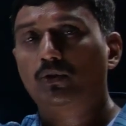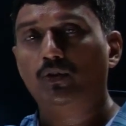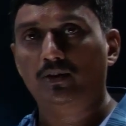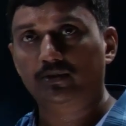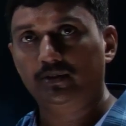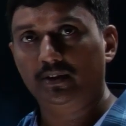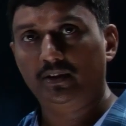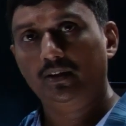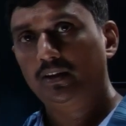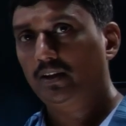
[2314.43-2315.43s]
of
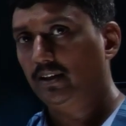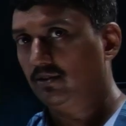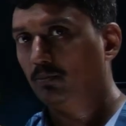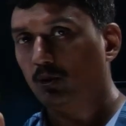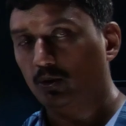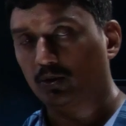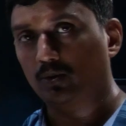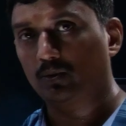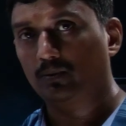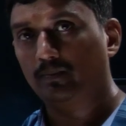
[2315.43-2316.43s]
oxygen. It's a
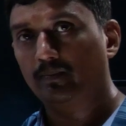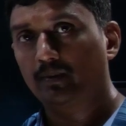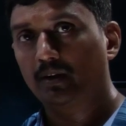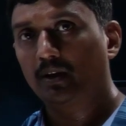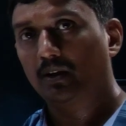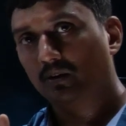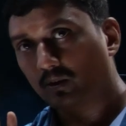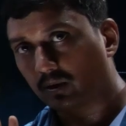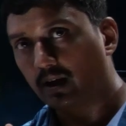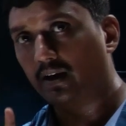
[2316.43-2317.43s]
molecule.
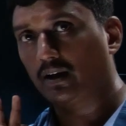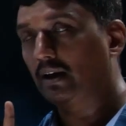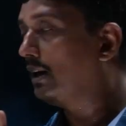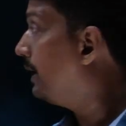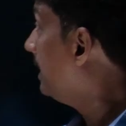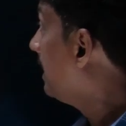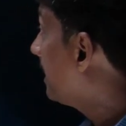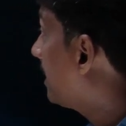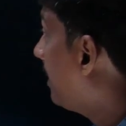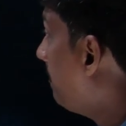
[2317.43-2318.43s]
Okay.
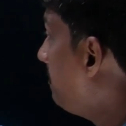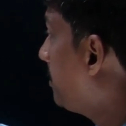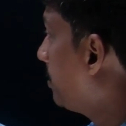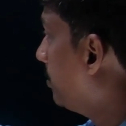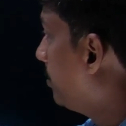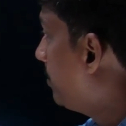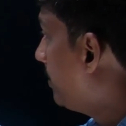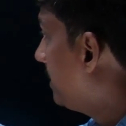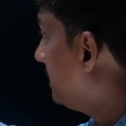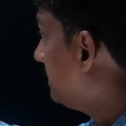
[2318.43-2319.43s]
Come to